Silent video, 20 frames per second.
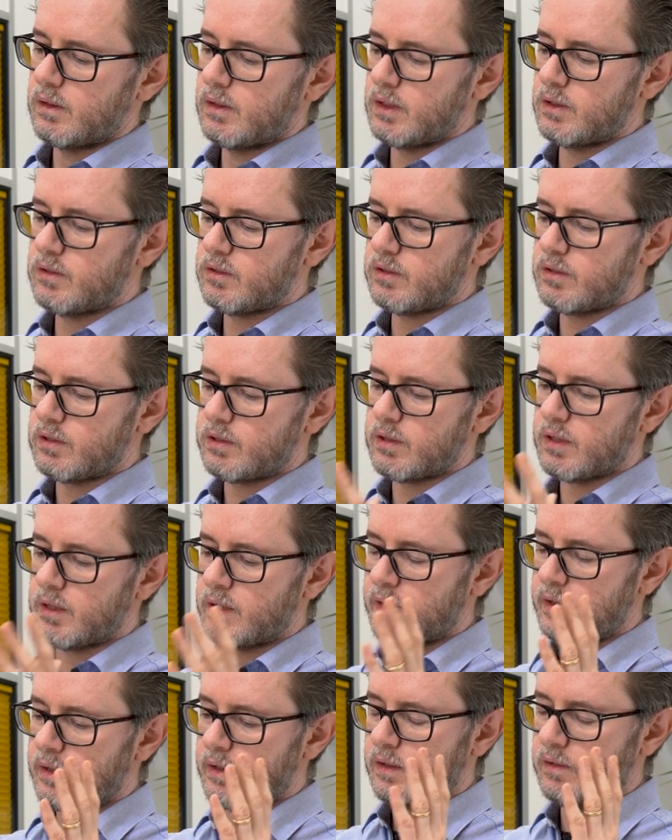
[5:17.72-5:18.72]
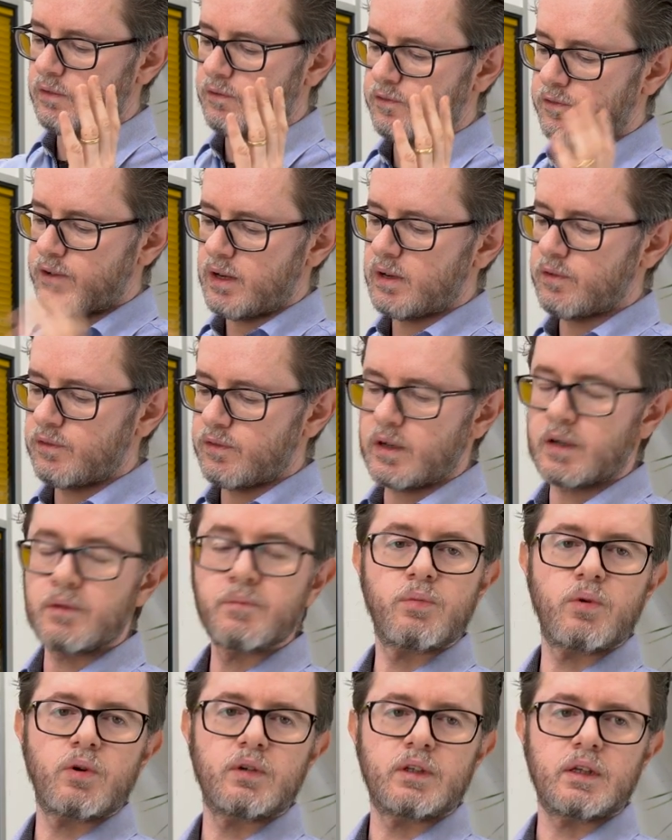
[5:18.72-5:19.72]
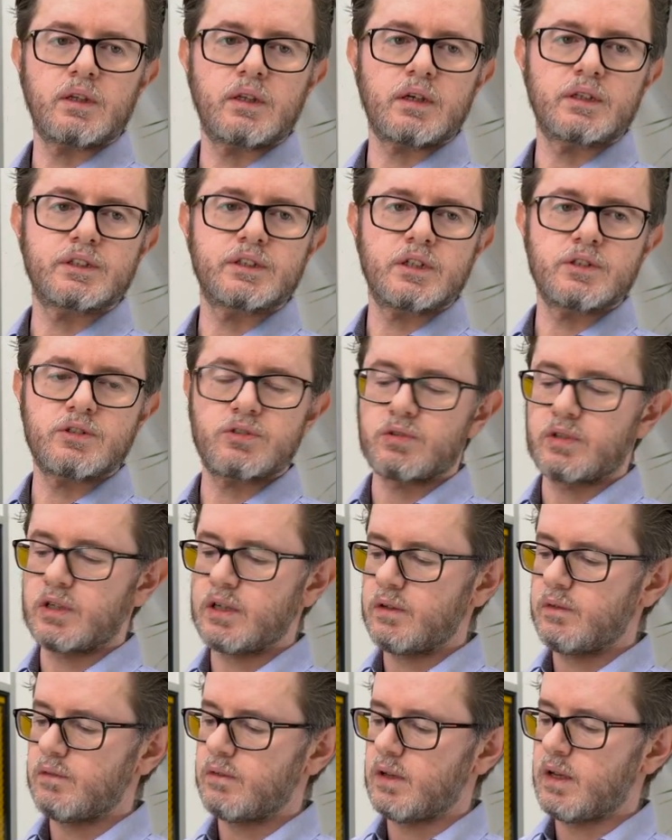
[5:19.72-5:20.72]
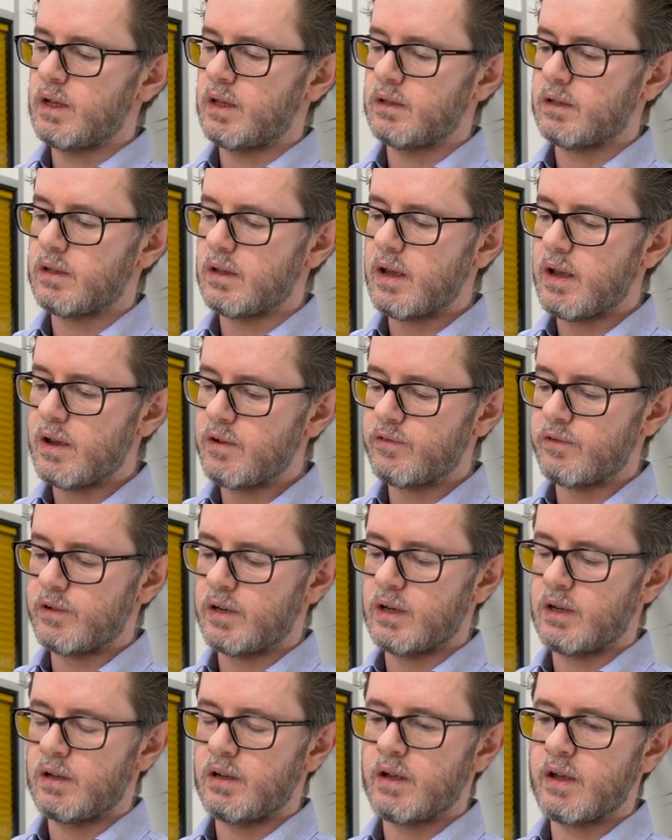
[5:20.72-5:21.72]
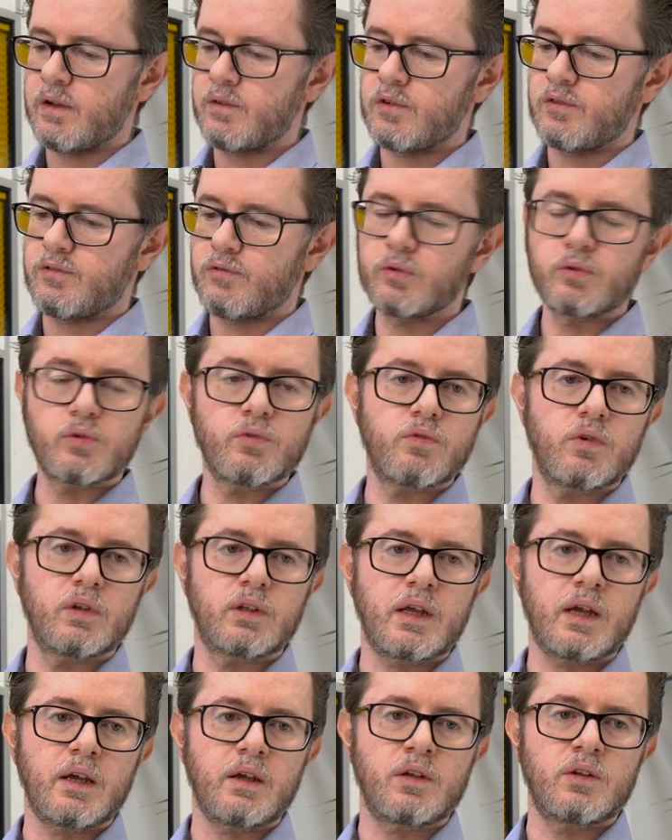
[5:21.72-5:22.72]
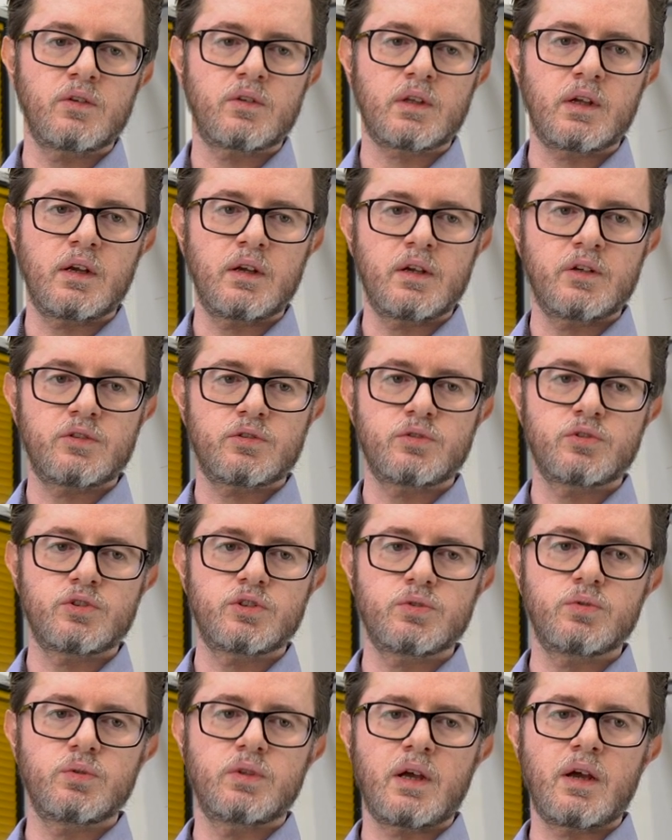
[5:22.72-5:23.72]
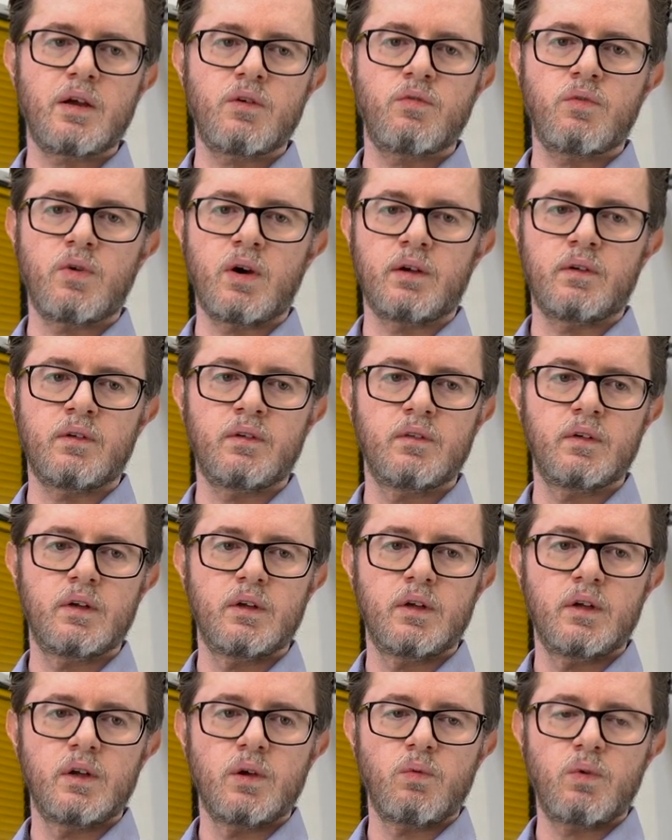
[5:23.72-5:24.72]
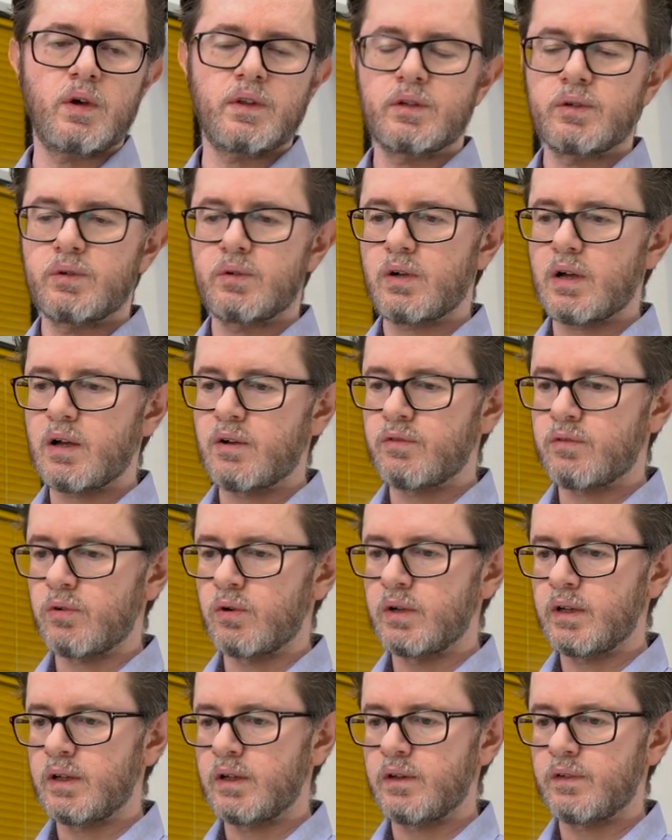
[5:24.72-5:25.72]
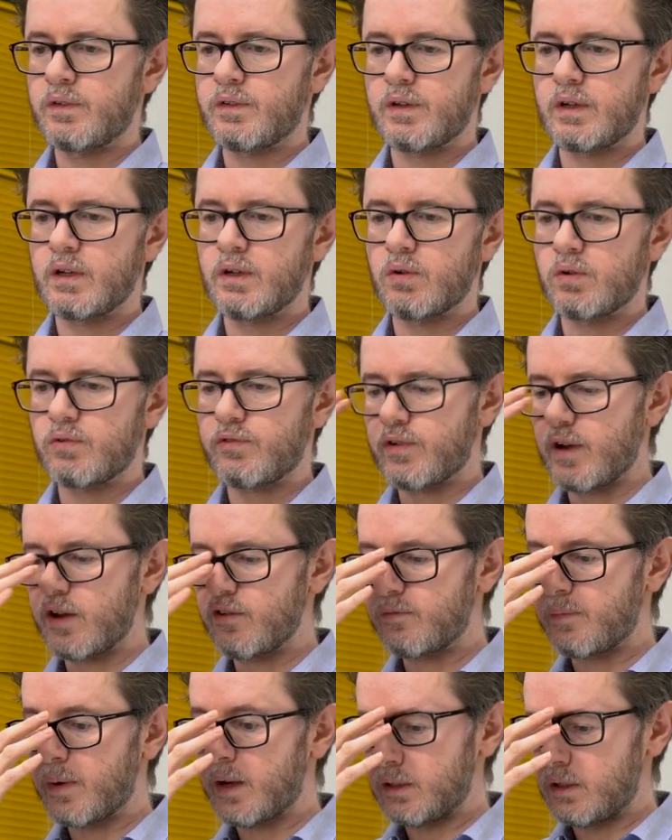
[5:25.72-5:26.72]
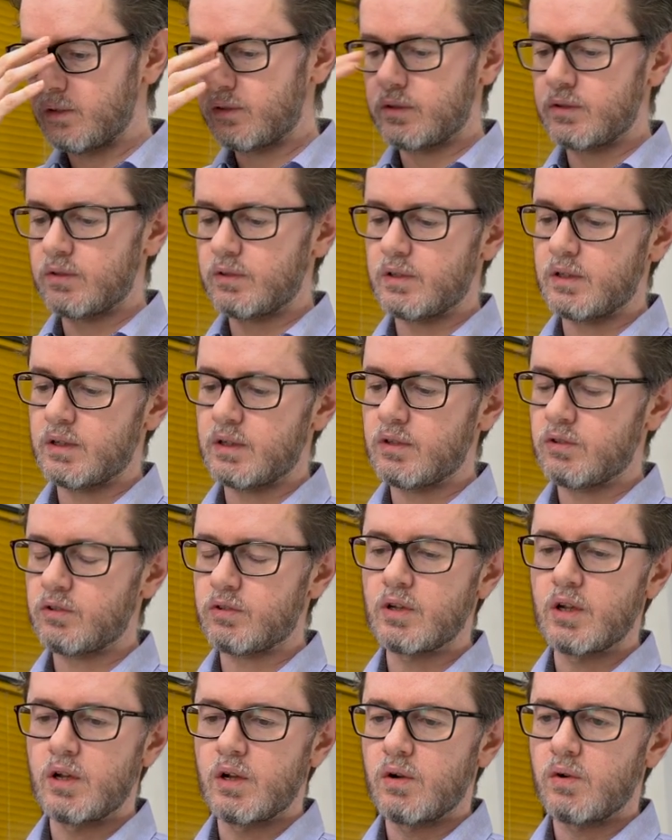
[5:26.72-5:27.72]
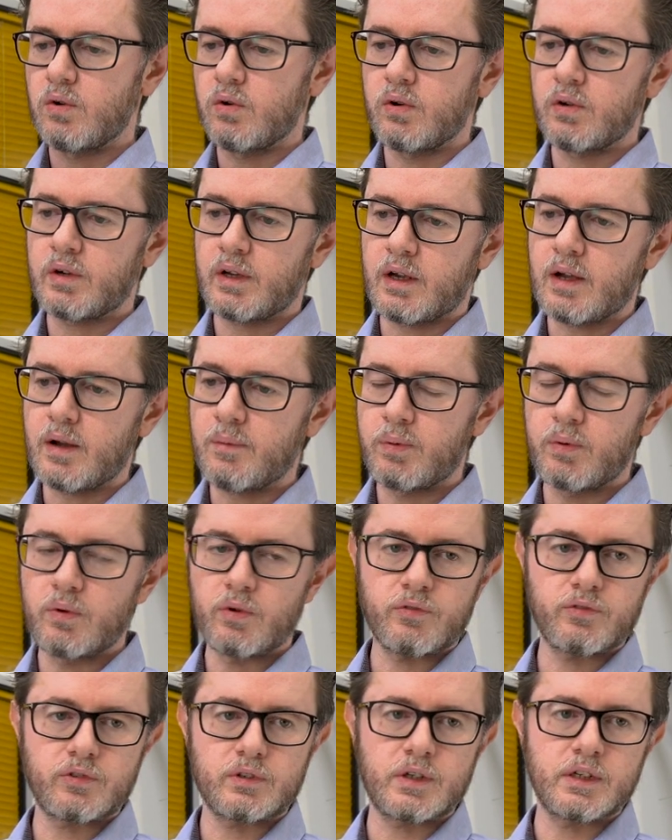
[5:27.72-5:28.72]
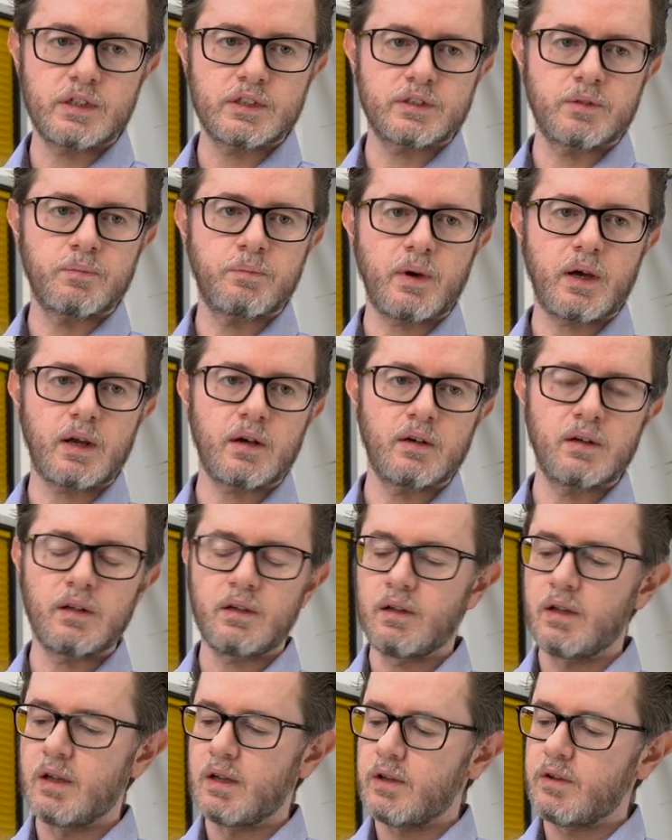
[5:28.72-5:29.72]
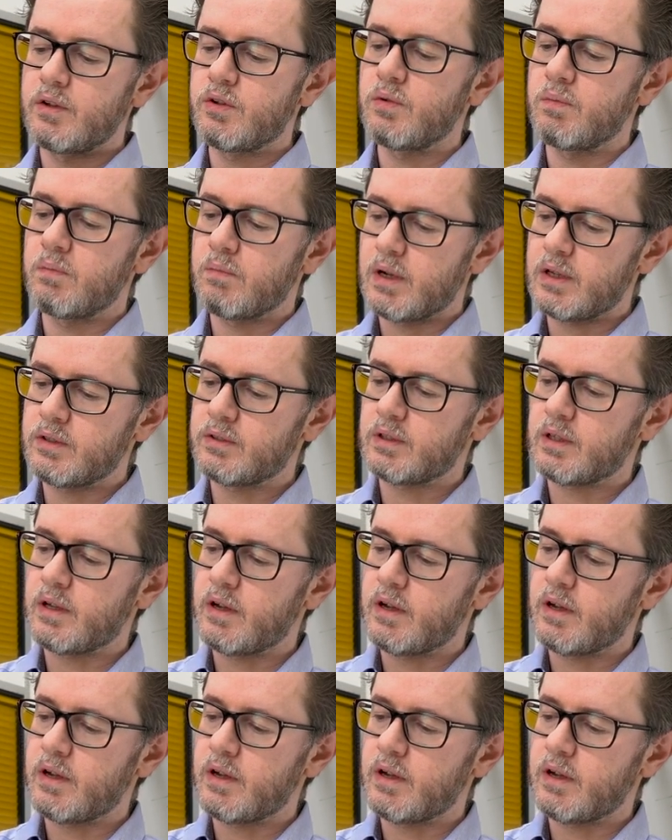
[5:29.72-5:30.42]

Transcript: It's a very, very important accessory and every, every photovoltaic installation should have one. Whether you have only three or five panels in series or a couple of strings in parallel, you must